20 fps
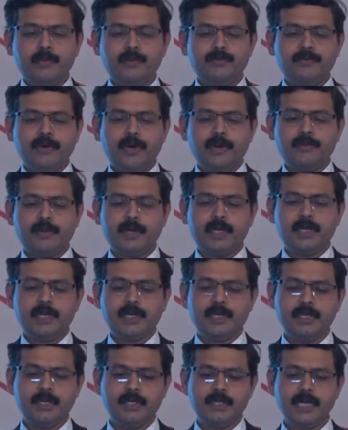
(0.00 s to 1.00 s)
put
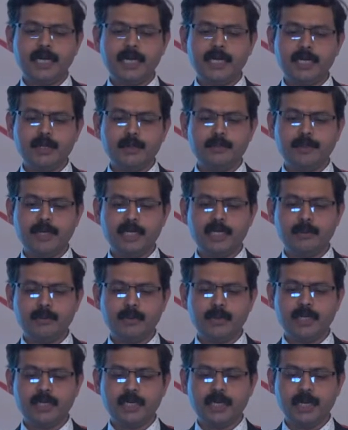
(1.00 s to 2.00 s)
forward regarding
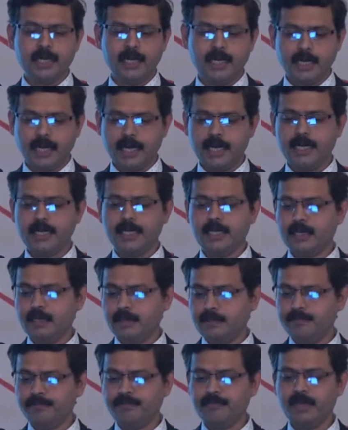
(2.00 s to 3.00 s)

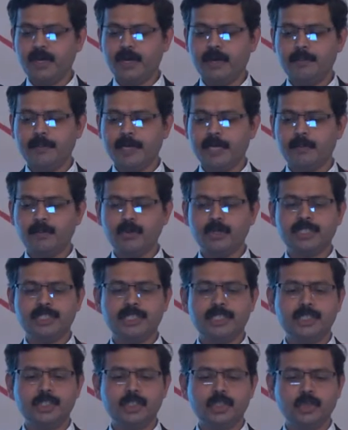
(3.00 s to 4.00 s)
metabolic
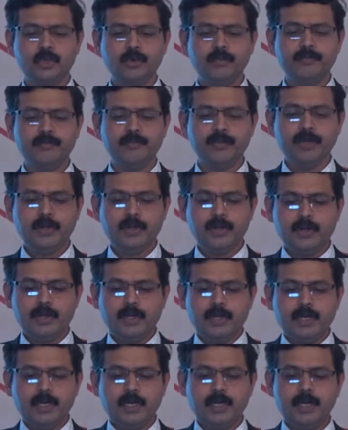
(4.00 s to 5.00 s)
syndrome,
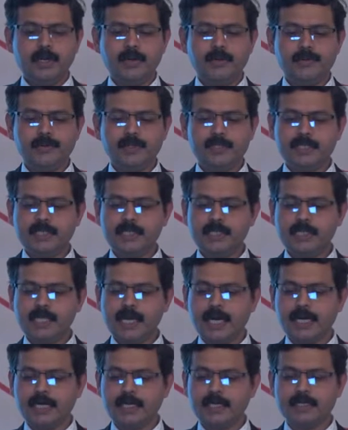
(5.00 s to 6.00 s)
we see
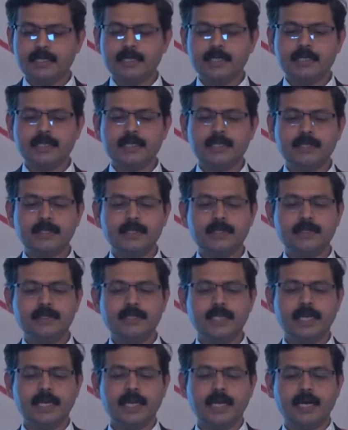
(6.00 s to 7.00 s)
that
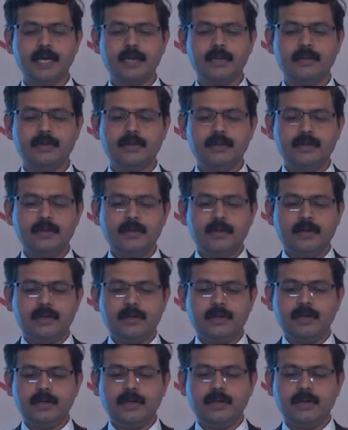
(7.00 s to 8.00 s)
there
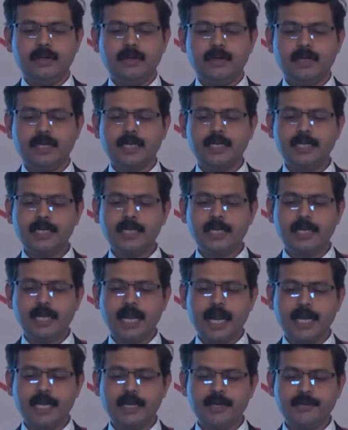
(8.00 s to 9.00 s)
are
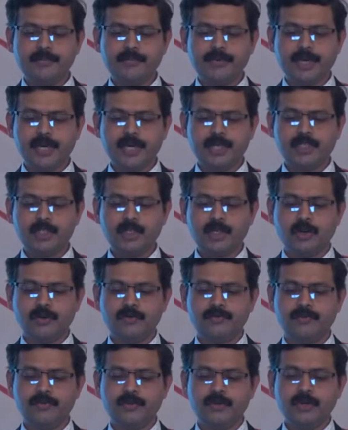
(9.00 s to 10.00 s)
clinical identification
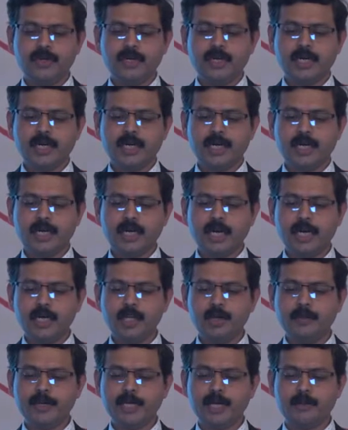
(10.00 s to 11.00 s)
of
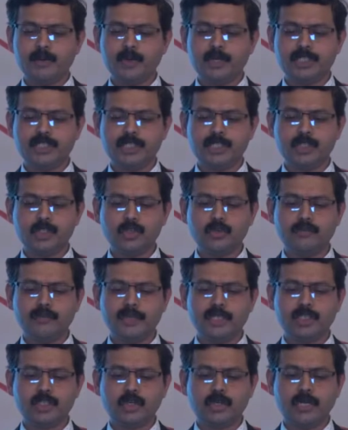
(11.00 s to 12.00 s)
cardiometabolic syndrome
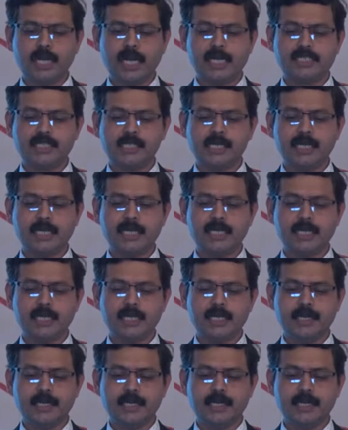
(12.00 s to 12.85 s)
based on National